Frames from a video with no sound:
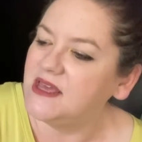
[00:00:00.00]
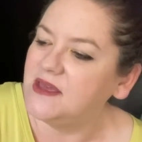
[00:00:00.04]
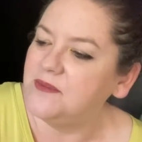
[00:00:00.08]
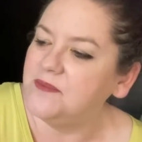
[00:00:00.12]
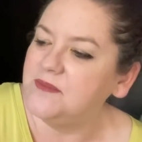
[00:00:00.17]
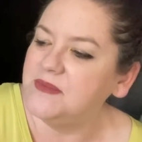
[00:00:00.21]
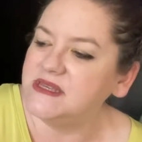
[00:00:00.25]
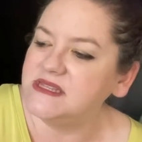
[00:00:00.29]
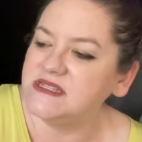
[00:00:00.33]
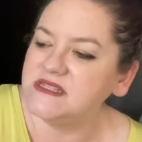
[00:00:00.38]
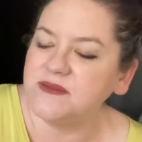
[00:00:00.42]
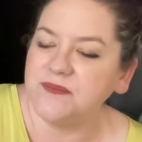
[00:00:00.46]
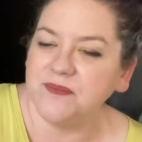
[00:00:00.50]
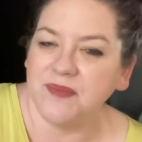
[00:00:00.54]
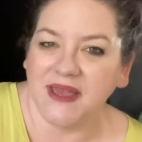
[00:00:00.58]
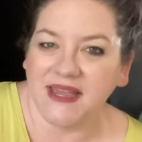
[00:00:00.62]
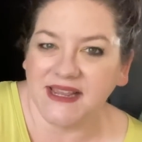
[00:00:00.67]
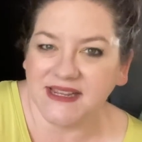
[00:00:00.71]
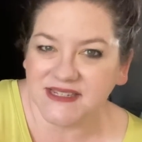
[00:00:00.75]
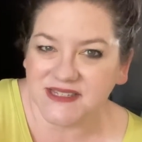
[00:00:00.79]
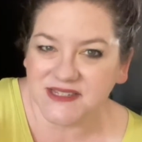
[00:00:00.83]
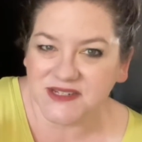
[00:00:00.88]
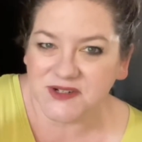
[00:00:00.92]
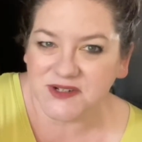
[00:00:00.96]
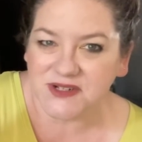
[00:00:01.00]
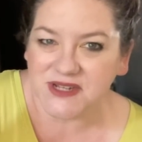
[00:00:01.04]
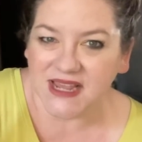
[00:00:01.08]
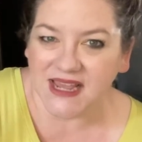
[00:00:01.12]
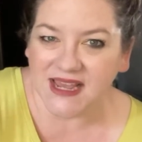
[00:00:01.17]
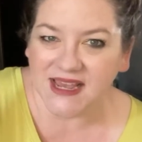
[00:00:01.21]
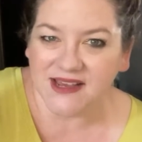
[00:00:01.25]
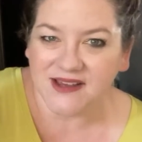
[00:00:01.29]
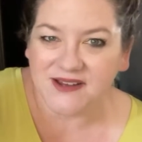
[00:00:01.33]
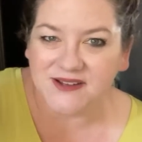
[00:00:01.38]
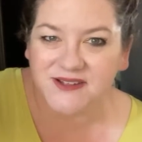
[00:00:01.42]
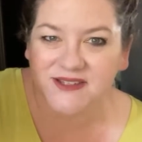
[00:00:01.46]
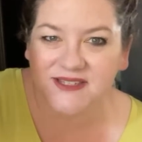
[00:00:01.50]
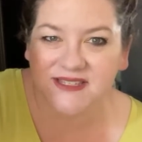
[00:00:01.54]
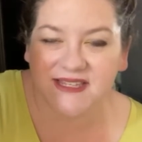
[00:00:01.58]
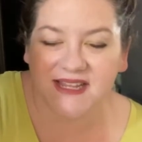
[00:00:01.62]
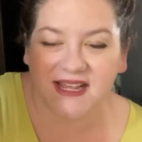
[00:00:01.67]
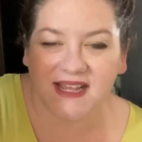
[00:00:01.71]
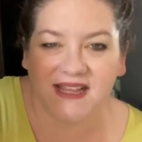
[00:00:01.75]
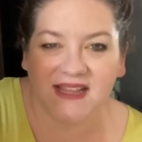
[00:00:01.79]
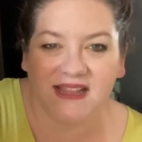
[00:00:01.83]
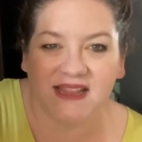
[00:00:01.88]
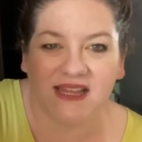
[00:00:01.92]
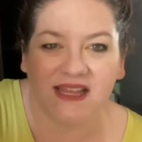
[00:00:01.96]
Miss Baxter's House.
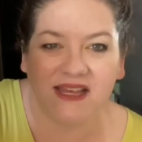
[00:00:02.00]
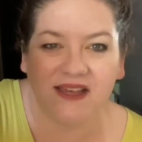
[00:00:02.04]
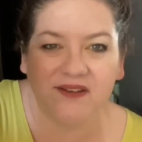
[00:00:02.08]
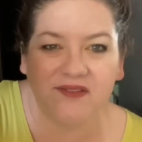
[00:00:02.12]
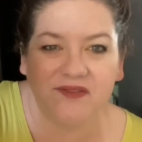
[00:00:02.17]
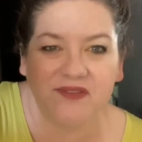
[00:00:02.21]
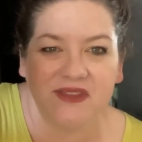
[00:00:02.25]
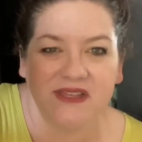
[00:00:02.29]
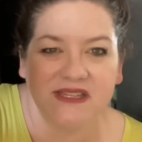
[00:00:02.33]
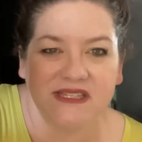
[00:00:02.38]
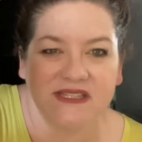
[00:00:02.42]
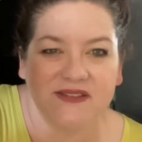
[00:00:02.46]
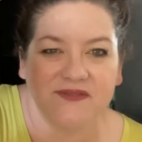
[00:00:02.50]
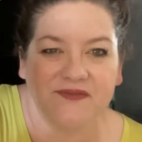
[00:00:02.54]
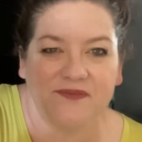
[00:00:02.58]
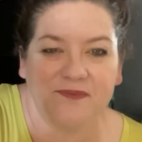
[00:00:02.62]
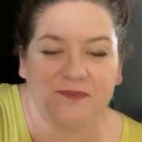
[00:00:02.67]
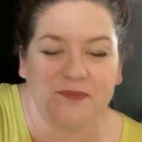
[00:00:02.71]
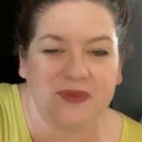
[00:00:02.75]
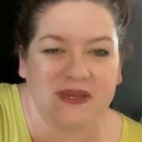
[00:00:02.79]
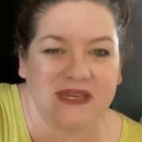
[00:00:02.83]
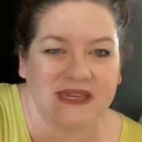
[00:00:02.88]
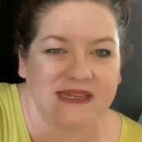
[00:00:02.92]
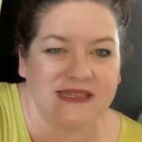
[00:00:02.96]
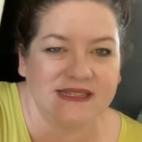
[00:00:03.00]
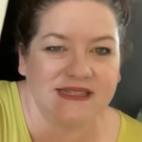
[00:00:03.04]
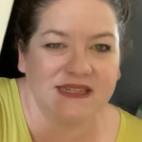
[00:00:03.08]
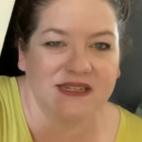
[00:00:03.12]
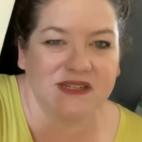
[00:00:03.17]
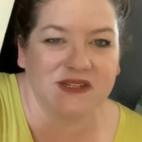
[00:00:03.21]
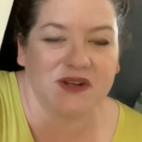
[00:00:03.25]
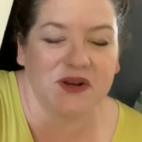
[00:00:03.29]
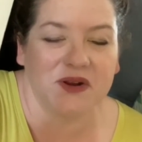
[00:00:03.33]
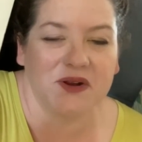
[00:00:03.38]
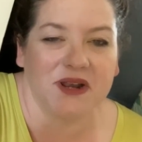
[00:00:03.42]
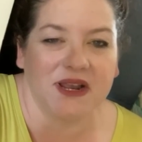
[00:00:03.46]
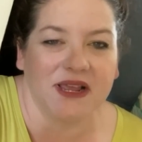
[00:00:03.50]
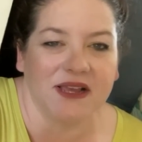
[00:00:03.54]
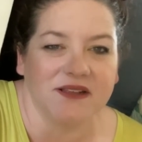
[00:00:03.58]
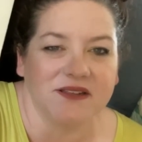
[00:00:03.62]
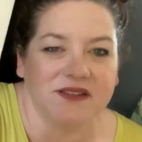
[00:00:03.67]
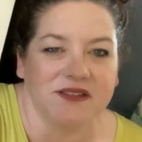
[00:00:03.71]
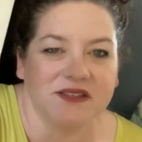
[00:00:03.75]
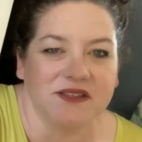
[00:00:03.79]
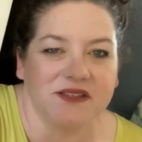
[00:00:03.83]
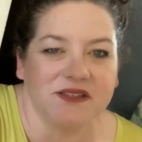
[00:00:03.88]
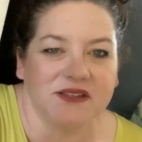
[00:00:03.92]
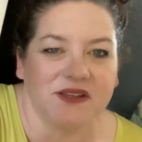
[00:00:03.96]
I love this piece. It turned out
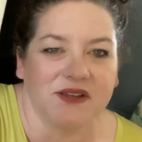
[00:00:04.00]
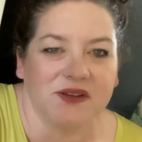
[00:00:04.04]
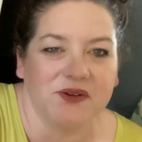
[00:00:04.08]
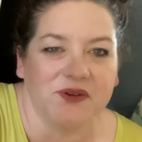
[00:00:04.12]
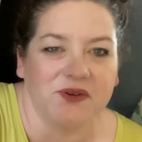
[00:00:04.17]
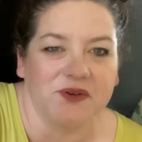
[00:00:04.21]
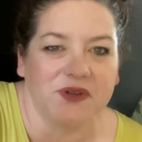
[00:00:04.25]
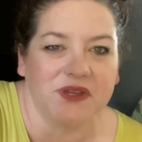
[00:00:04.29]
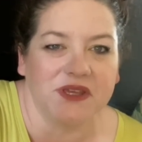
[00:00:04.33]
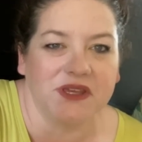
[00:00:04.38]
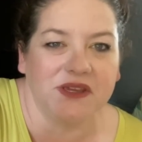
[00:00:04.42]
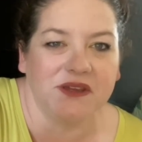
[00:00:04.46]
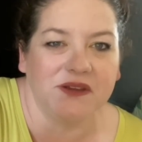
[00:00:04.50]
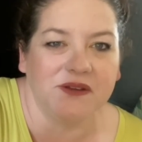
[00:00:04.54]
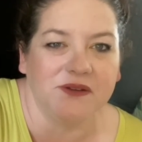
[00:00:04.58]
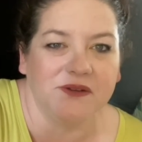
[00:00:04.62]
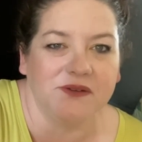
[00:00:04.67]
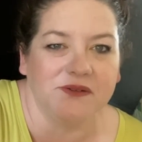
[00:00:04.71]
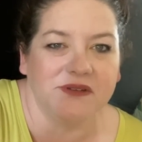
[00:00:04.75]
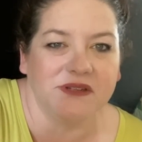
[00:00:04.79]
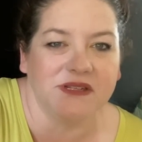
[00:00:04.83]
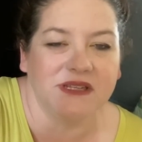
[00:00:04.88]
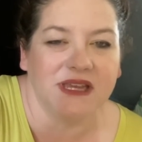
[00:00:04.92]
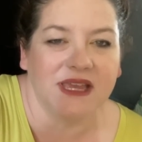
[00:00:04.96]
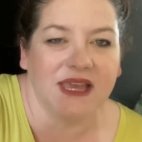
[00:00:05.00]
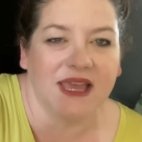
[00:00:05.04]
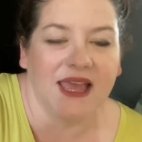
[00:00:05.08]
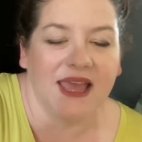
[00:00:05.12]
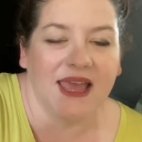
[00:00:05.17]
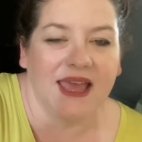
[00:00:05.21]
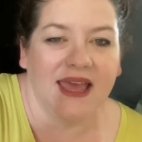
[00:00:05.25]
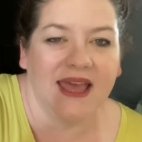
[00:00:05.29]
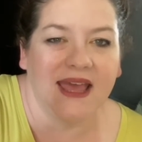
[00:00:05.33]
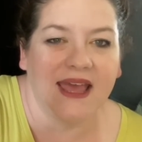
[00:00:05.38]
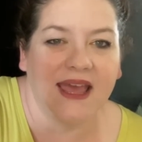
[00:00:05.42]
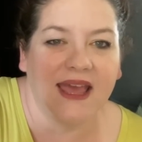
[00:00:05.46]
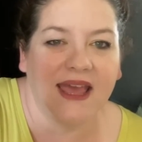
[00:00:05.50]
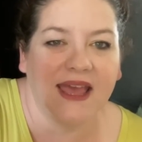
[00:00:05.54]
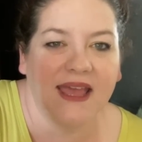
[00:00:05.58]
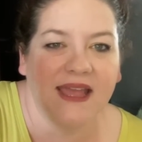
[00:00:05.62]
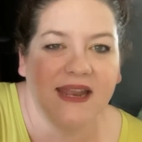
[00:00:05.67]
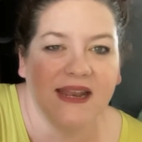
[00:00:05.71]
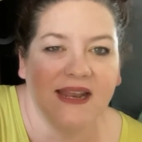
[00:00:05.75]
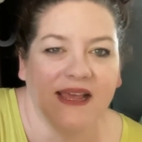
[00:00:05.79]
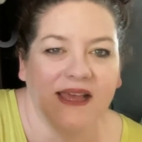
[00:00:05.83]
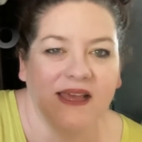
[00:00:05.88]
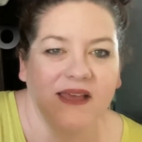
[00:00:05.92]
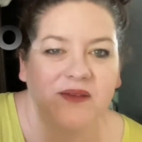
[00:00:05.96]
so cute,
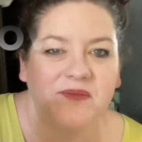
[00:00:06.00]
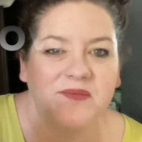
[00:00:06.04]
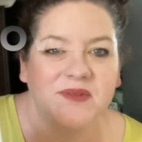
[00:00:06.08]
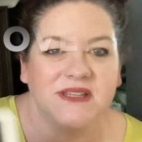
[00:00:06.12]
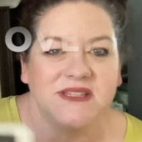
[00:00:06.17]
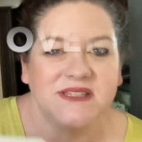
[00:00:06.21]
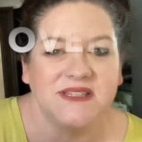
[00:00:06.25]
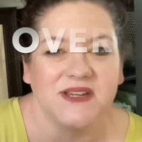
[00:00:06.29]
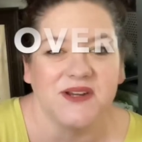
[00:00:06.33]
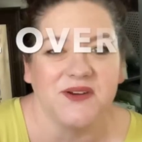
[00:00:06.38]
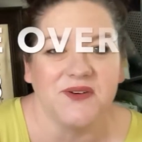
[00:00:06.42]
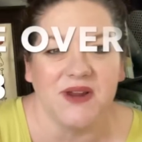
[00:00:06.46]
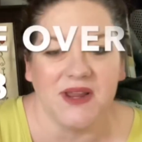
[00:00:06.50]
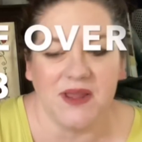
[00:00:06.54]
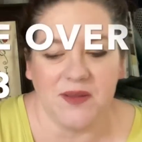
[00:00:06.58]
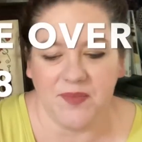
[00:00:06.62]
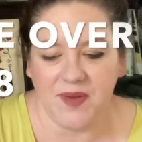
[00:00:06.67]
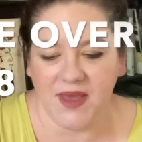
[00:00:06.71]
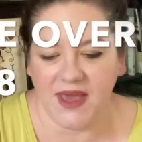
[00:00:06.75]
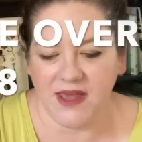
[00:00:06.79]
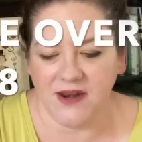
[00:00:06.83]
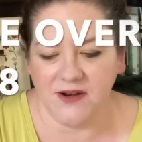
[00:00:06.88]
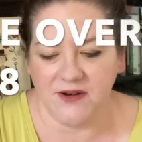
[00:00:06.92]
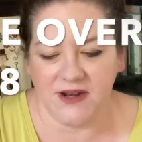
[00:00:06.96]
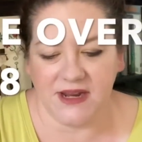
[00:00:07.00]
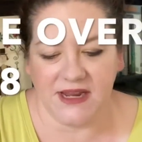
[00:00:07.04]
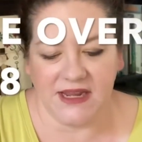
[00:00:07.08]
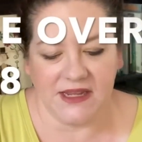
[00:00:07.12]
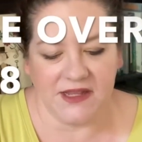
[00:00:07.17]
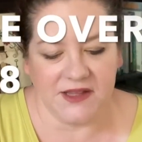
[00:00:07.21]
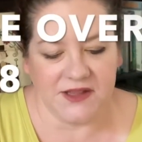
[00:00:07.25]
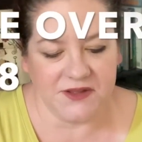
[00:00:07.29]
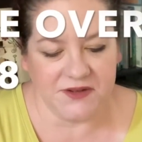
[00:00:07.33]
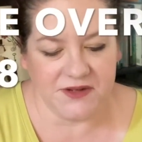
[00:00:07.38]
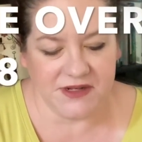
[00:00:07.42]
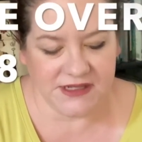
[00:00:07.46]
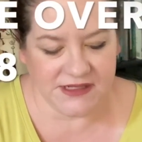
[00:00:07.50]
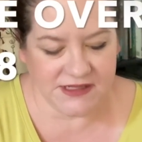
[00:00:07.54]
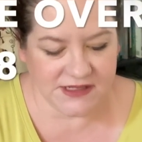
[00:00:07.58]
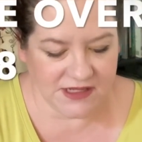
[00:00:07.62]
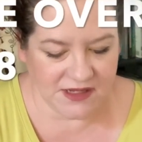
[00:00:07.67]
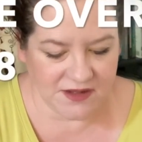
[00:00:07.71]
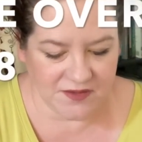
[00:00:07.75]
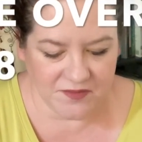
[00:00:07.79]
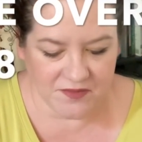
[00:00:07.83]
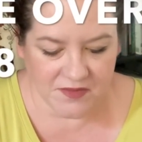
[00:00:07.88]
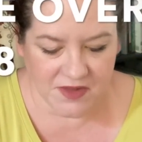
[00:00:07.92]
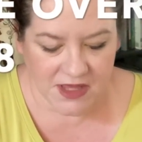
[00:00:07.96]
and it's a great pattern. I included
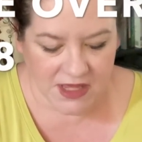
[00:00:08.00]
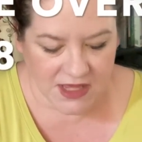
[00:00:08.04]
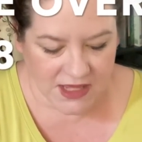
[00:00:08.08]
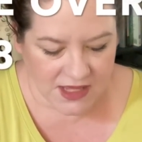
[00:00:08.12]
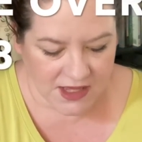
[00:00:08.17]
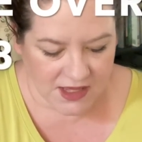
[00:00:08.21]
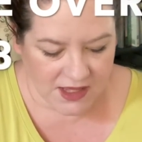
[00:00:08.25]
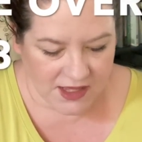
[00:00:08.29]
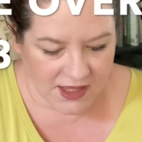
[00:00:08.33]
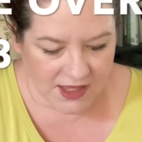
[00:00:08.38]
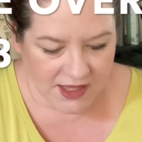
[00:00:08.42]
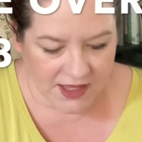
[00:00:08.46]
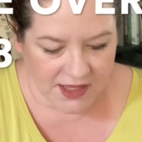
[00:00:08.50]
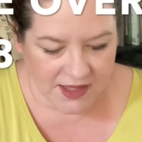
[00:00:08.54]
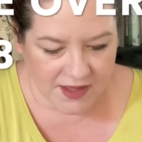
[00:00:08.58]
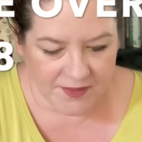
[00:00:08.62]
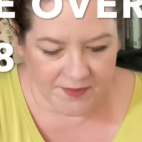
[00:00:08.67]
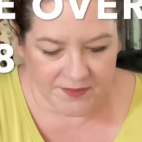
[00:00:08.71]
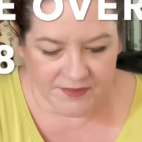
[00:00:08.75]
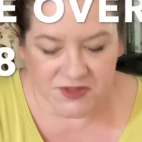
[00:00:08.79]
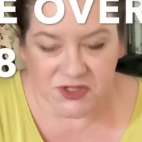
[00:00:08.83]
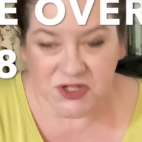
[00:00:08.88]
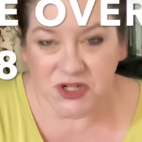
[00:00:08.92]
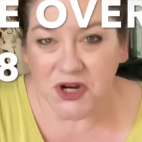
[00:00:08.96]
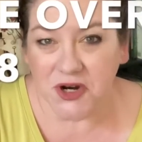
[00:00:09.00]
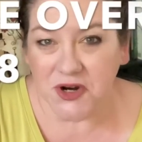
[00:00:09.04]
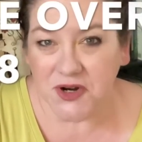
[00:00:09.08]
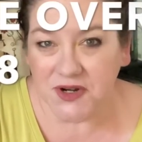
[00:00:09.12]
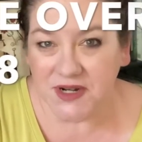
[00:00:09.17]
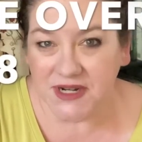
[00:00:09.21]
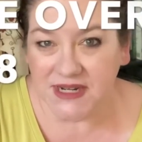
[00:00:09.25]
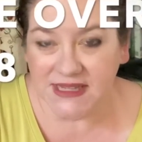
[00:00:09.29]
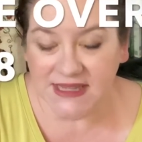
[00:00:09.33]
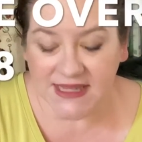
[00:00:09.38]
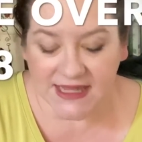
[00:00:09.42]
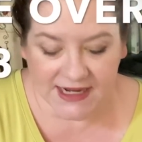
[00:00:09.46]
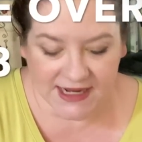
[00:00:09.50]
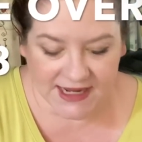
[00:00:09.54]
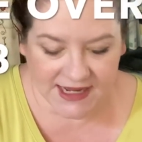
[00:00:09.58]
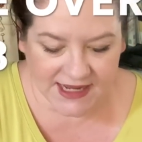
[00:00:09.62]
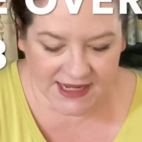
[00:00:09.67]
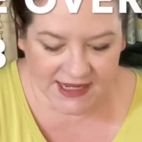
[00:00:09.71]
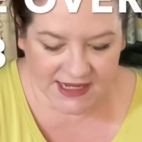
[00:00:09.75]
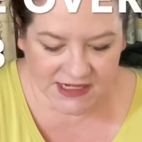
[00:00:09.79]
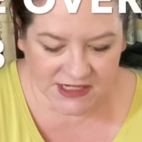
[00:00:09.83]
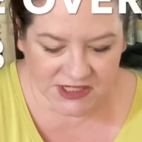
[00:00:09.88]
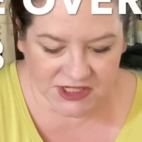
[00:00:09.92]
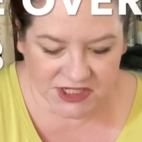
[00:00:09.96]
some charting that I
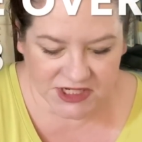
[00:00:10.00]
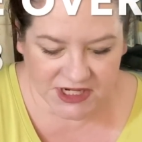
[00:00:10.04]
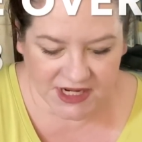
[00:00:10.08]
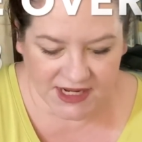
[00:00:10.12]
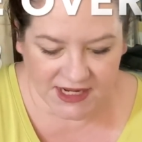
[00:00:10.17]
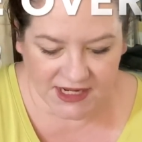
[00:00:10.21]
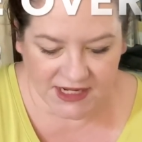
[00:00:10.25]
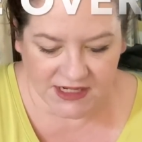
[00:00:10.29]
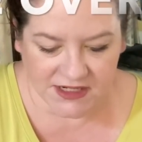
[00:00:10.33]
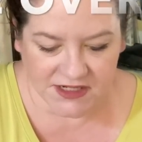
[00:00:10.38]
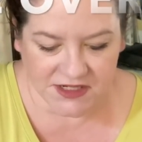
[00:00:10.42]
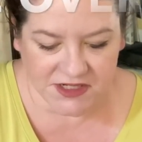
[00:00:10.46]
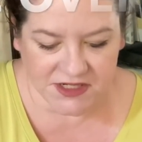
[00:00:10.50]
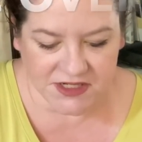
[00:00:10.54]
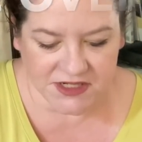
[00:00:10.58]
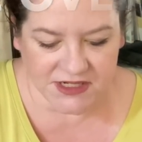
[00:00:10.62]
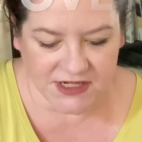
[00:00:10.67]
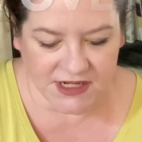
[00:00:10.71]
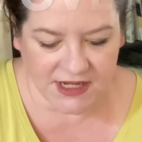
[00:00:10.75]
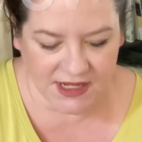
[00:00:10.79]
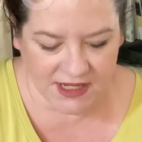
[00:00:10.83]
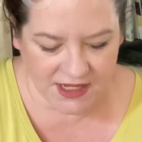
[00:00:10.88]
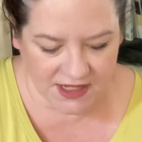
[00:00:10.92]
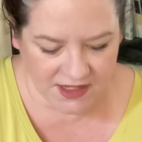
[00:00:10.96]
had changed.